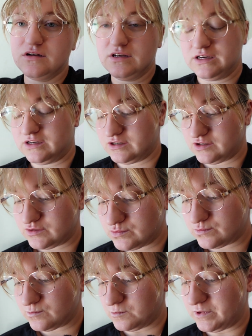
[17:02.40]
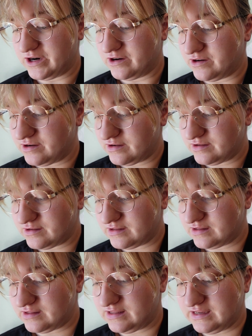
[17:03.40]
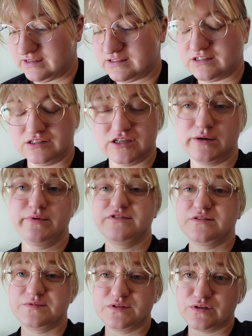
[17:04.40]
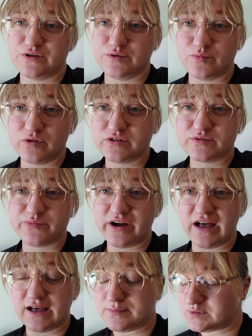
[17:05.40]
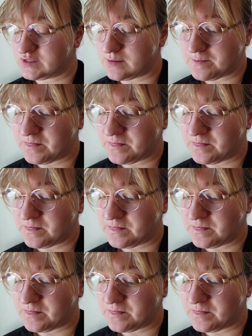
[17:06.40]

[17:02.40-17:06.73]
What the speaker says: He could just wear this on top of some thermals, perhaps.